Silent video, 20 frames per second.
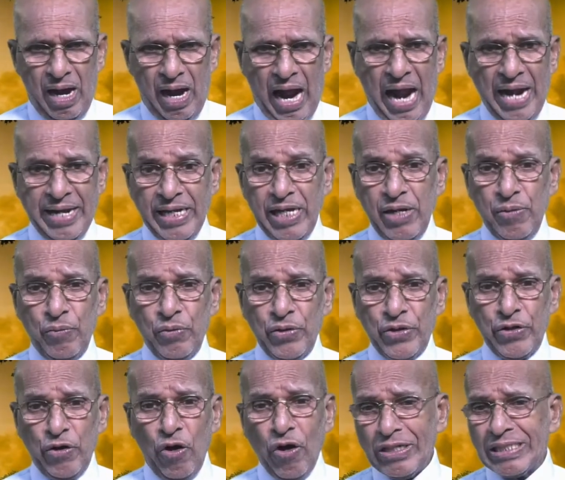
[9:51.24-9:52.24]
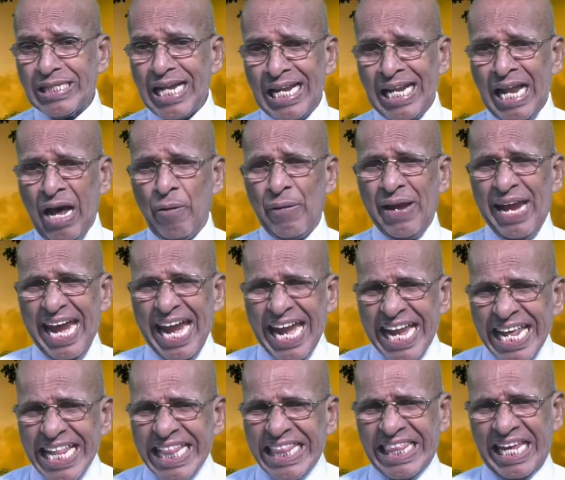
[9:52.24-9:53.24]
And he would not allow
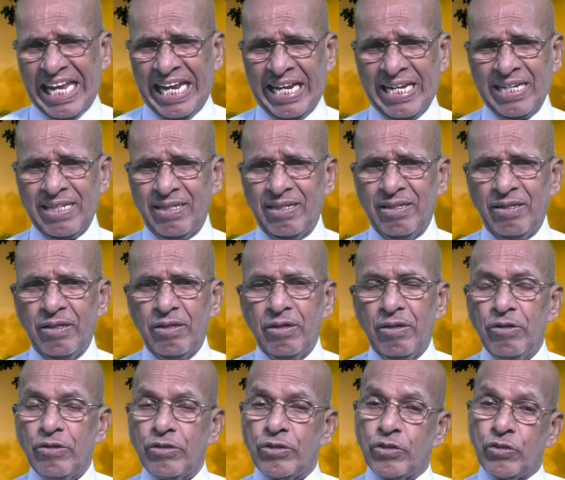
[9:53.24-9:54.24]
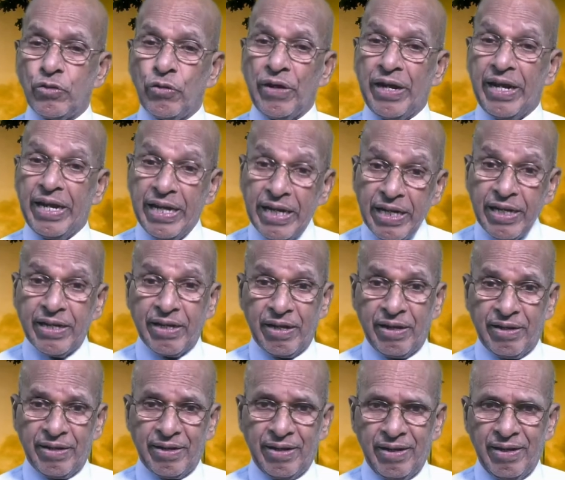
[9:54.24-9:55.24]
anything to
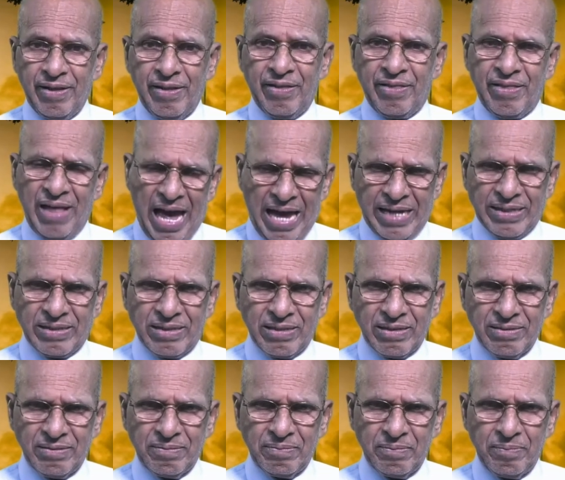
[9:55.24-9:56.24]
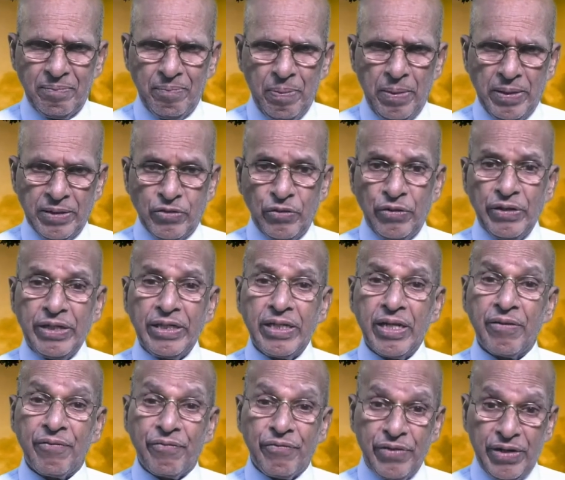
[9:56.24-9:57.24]
hinder that, to
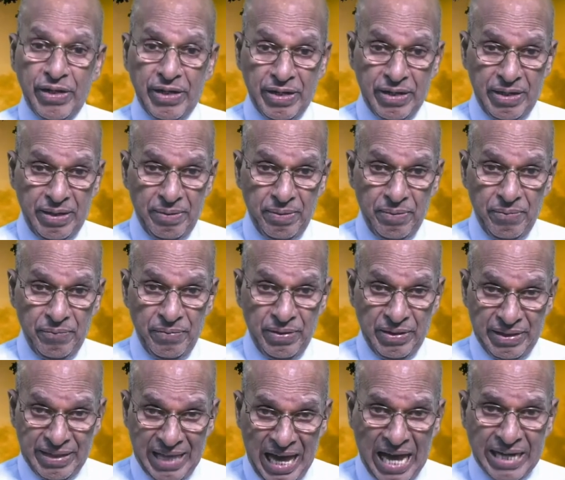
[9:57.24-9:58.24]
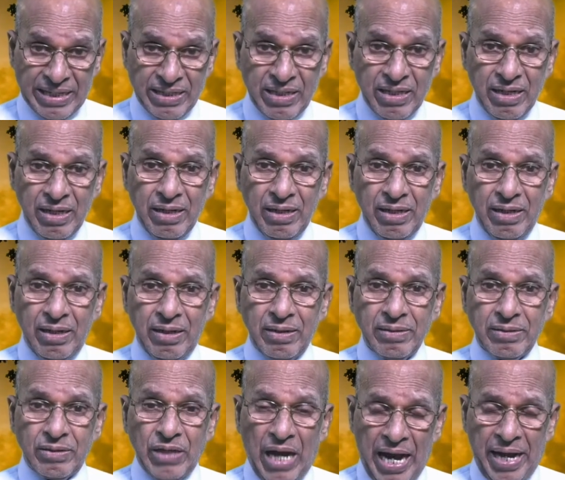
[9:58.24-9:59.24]
interfere with that
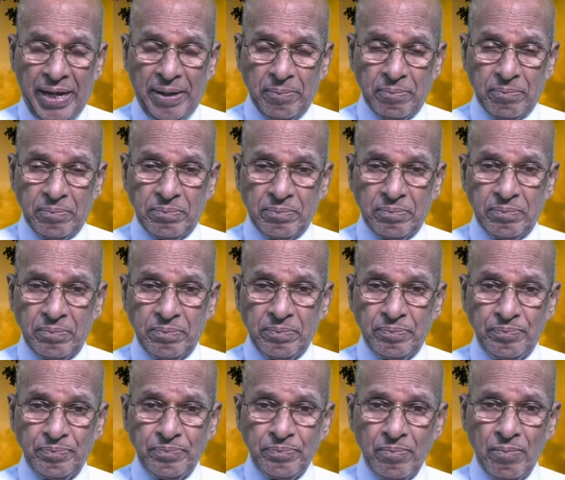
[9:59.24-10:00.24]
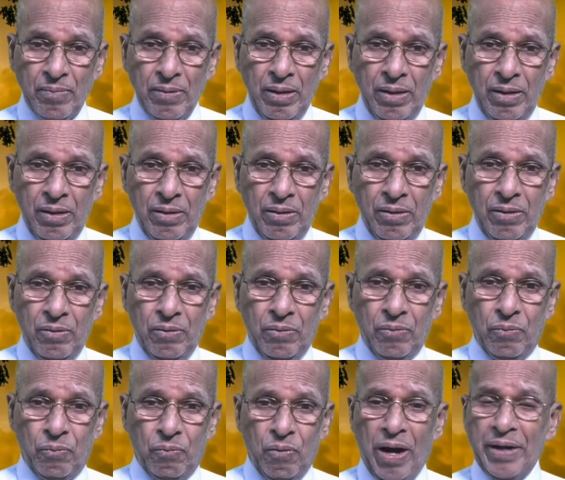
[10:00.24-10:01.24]
time.
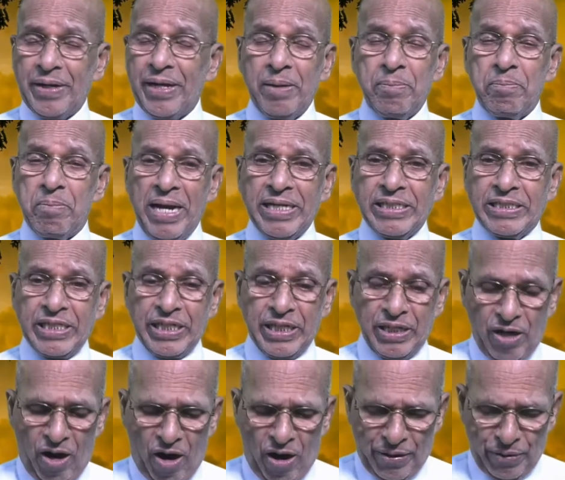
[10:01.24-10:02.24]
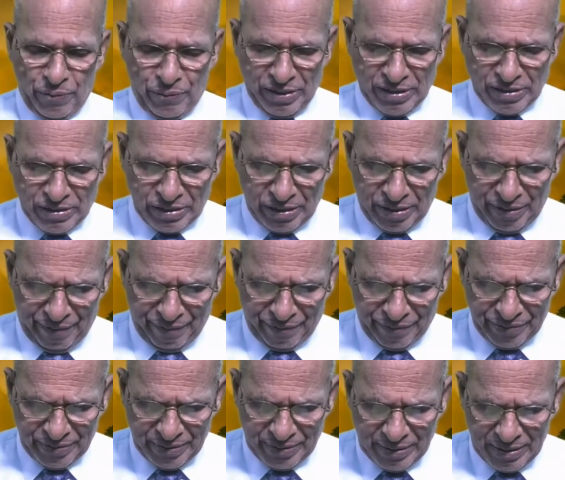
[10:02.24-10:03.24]
What a mighty God we serve.
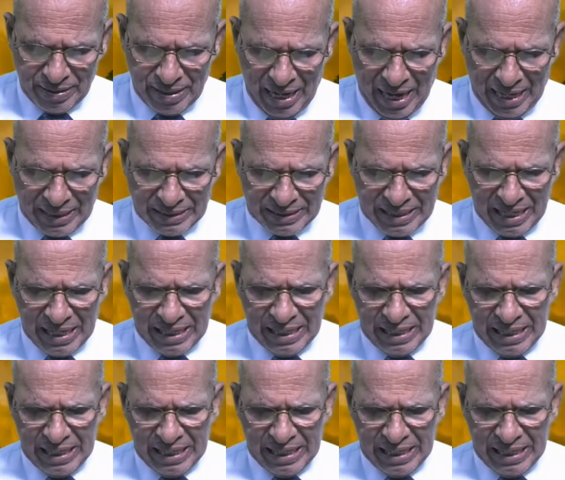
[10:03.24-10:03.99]
And then